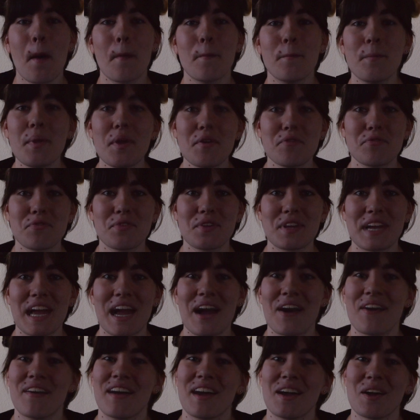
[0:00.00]
But for
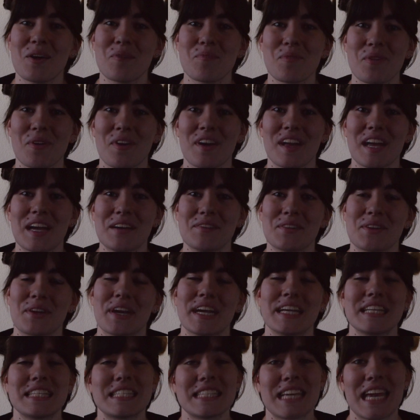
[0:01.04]
now, I hope you all have a
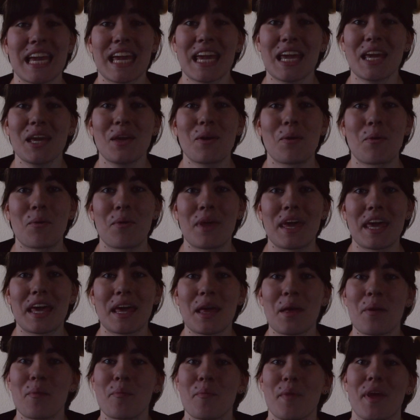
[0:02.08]
great day, week,
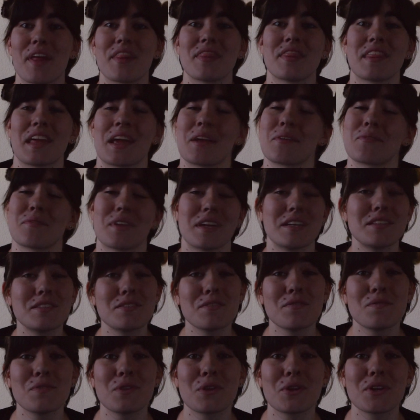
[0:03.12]
month, and rest
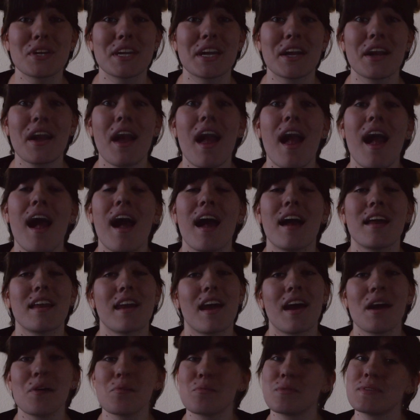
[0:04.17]
of your year, and
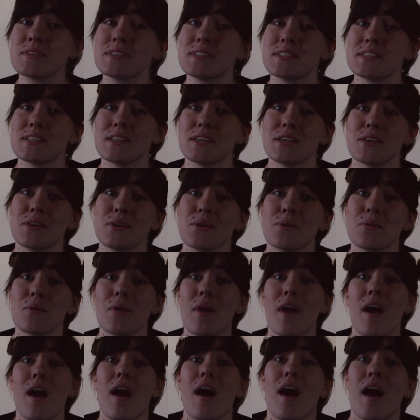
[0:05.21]
I will see you
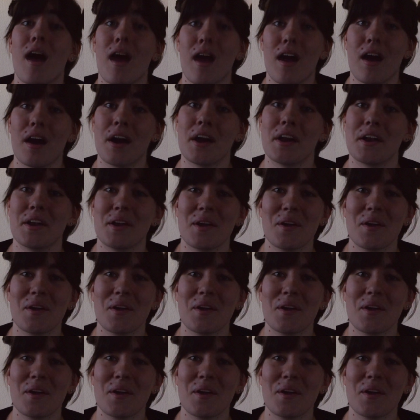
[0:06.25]
on